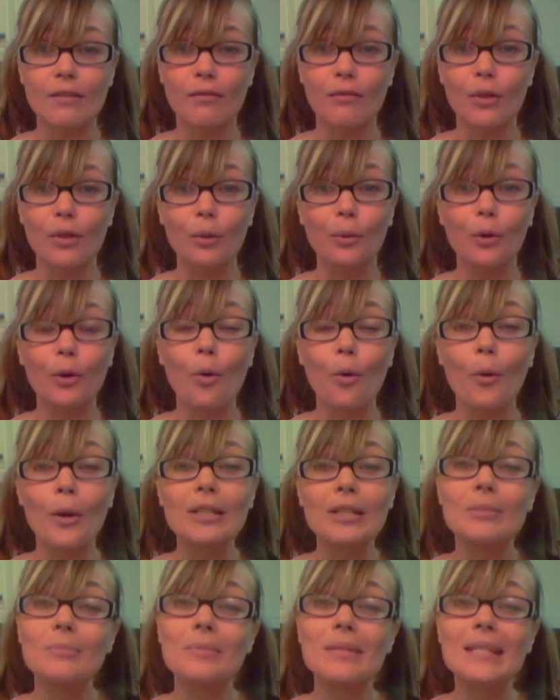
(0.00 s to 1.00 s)
if there were going
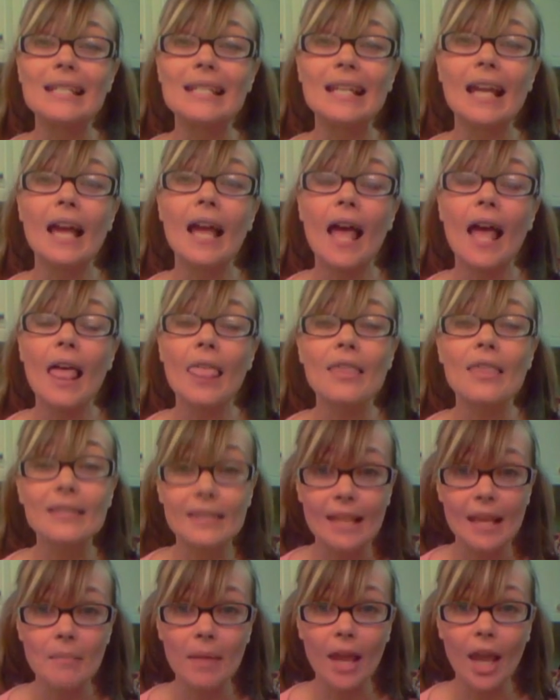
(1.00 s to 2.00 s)
to be the
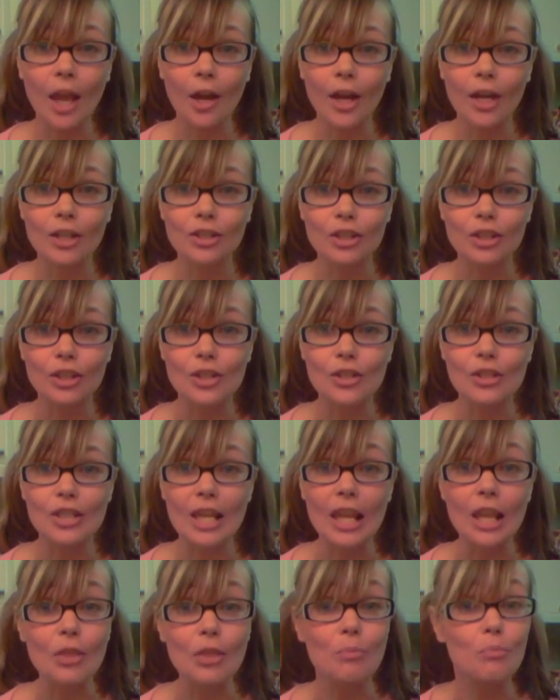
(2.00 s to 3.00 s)
same characters
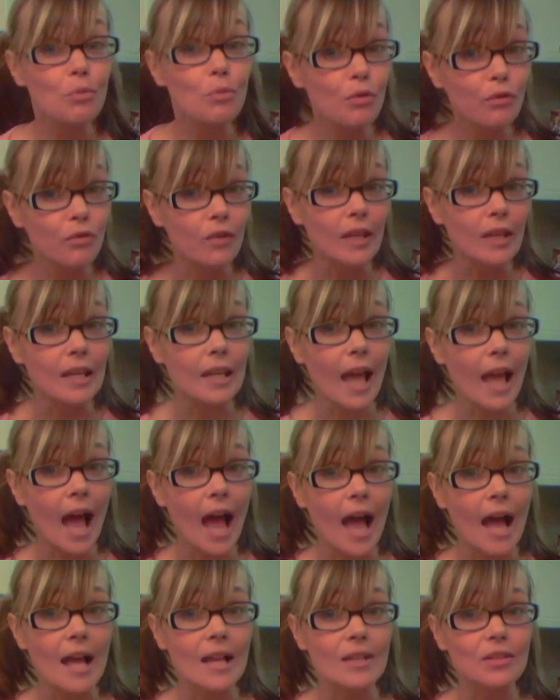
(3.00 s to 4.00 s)
in the movie
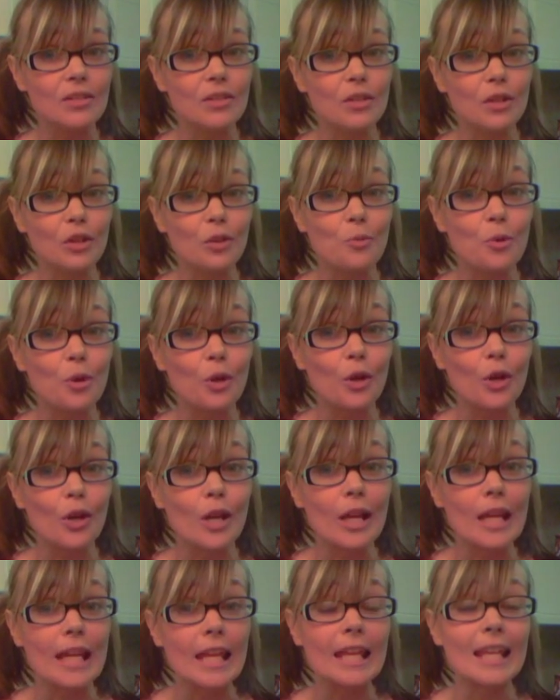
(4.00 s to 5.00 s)
as there were
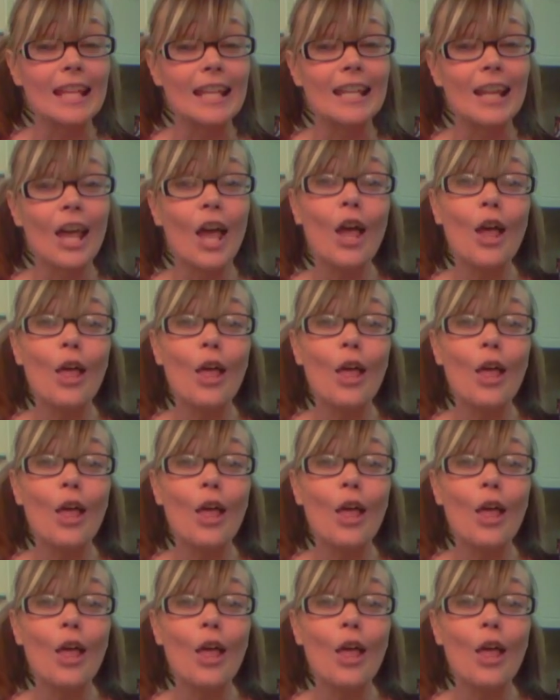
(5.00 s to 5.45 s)
in